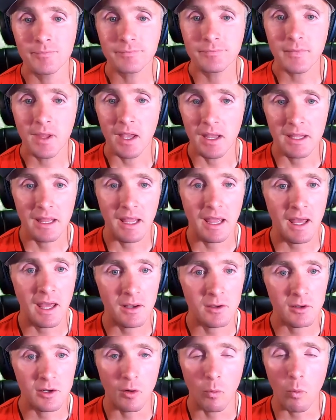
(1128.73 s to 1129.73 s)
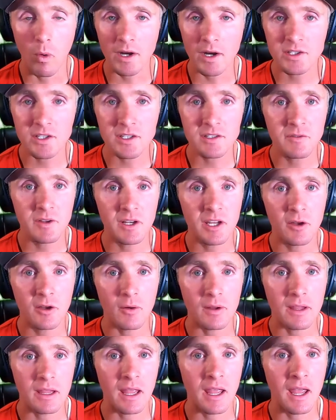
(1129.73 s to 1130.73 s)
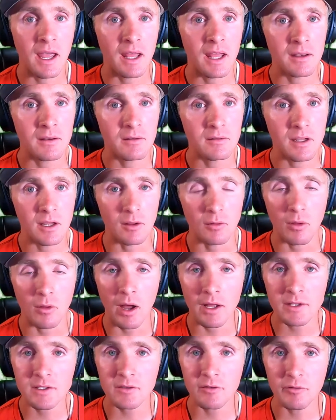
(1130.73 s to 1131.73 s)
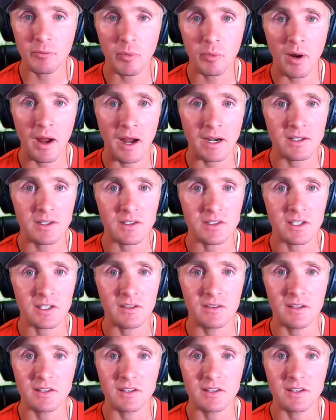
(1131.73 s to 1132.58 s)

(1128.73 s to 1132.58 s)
Again, watch this video again, get lots of practice in.